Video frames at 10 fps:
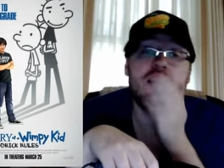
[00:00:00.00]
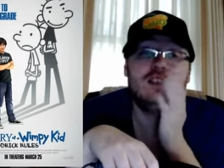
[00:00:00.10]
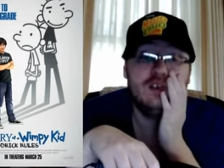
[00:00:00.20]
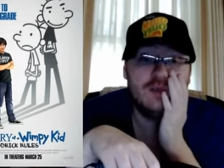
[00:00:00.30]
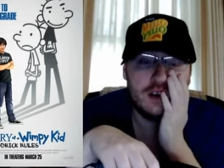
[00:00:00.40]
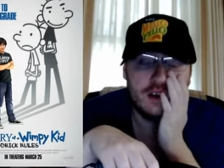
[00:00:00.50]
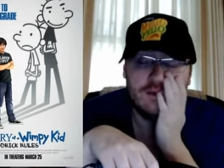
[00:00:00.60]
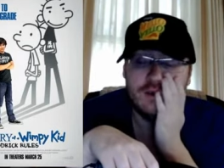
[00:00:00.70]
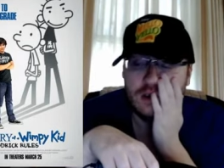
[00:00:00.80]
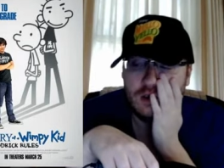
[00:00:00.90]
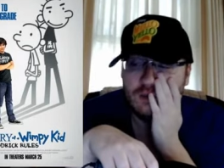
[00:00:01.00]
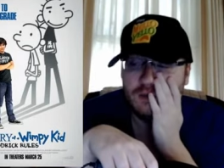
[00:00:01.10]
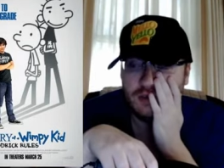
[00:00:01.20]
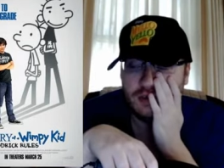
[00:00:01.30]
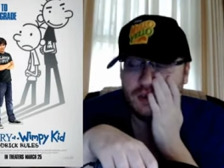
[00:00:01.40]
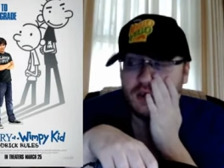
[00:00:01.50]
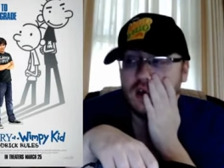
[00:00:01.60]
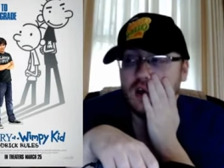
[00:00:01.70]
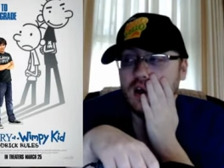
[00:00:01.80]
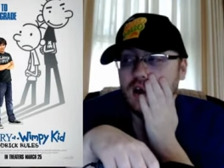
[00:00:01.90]
these fucking films.
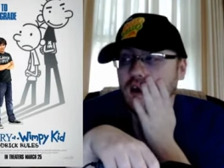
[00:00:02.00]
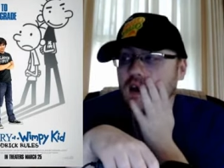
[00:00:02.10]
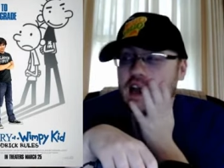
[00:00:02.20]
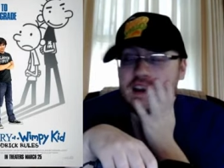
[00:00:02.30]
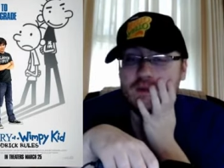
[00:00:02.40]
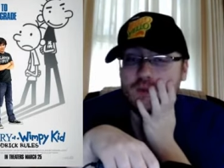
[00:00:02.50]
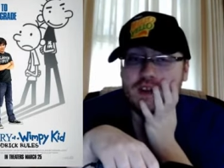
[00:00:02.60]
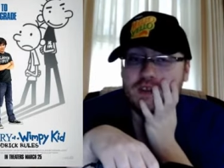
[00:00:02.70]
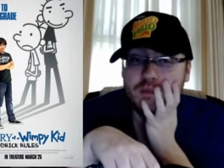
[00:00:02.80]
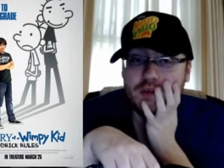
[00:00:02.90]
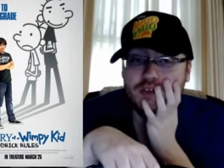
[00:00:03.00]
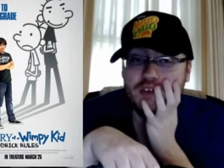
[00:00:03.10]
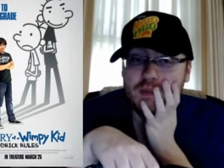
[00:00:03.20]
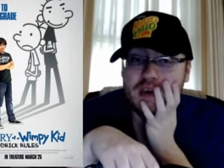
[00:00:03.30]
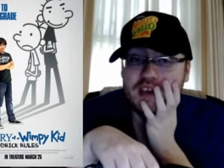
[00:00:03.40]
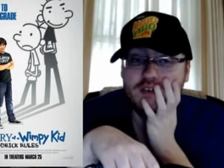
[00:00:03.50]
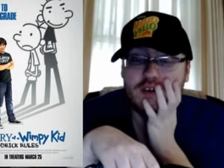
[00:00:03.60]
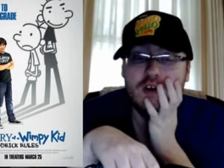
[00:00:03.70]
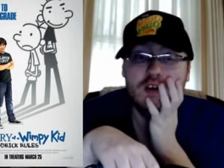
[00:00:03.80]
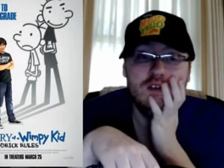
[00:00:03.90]
I never read the books they're based
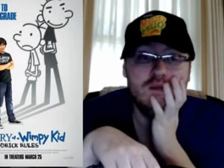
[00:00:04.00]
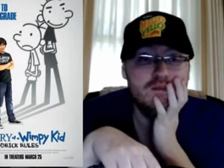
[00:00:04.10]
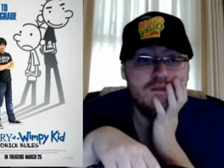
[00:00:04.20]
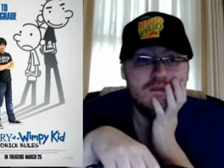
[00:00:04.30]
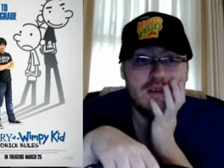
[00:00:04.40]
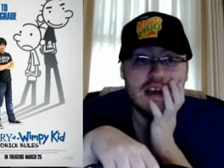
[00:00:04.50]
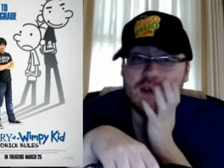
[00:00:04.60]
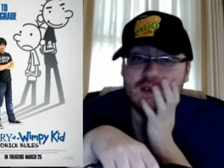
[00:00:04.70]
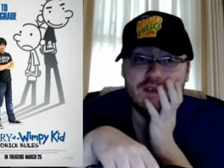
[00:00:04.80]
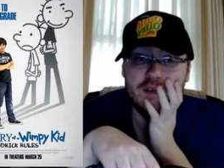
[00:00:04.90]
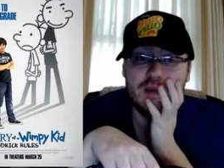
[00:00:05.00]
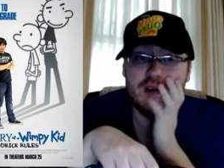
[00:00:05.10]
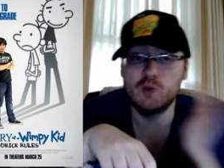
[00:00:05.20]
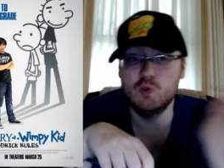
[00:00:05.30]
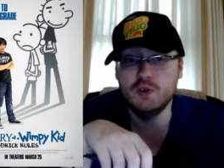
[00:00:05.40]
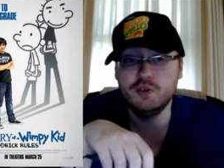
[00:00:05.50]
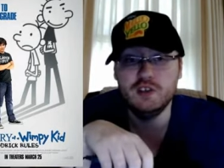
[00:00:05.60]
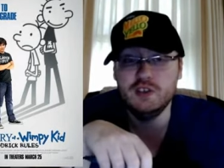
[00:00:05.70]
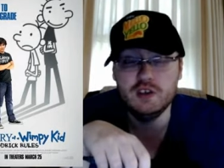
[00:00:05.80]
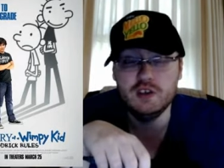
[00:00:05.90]
on. I don't know if they're better or worse than
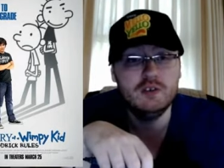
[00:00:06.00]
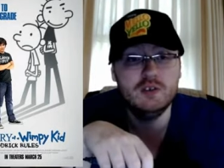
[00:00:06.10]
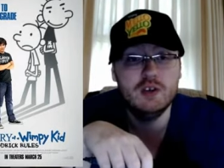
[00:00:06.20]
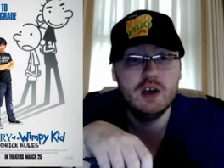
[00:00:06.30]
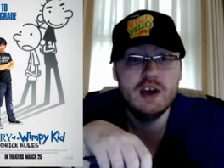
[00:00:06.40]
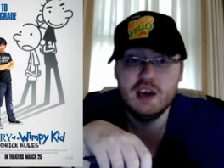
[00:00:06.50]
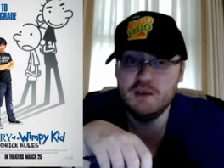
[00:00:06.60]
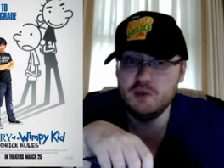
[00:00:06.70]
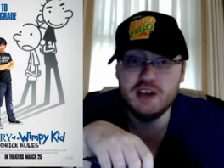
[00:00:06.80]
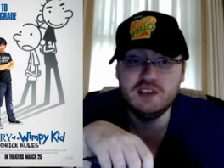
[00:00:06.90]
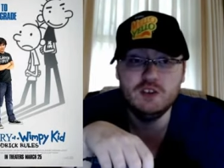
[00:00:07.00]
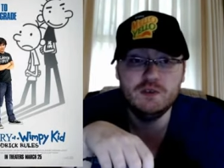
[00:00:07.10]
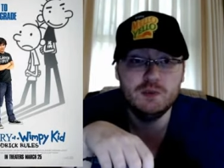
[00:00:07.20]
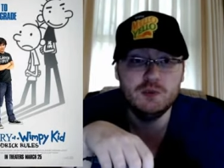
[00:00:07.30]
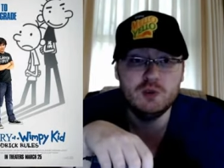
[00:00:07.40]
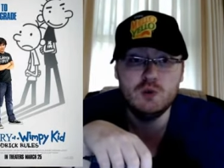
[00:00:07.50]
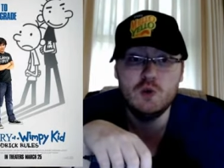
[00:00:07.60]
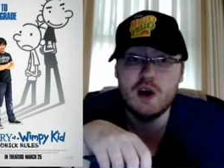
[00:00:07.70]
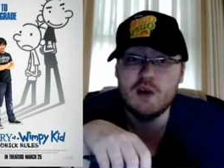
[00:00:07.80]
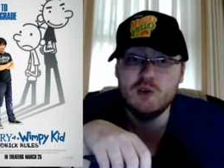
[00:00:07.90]
these. If you like these films, cool.
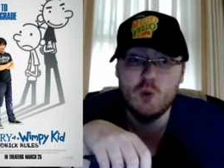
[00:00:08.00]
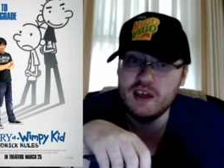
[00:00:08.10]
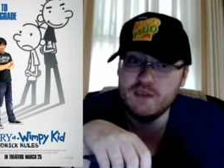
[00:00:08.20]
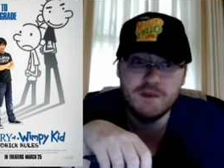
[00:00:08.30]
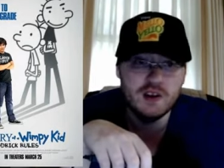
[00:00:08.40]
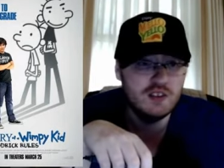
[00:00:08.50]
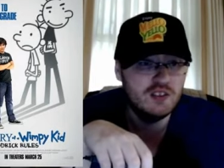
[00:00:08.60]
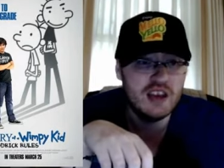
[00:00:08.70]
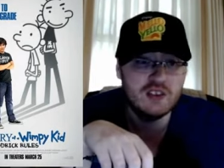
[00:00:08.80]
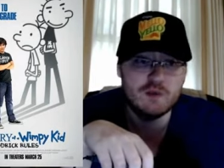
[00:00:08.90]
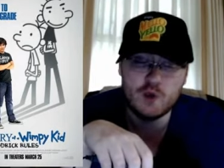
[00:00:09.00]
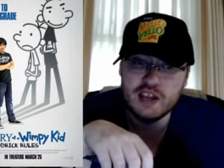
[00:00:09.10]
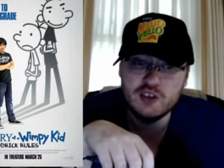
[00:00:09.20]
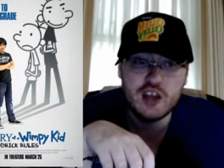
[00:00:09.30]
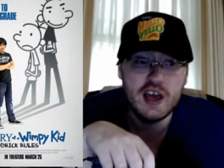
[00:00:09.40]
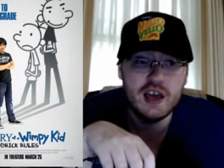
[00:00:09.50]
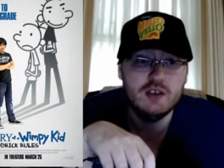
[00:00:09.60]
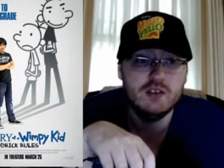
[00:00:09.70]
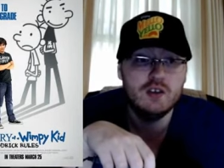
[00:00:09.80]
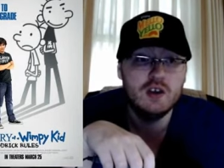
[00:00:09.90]
I don't know why the fuck this has a franchise.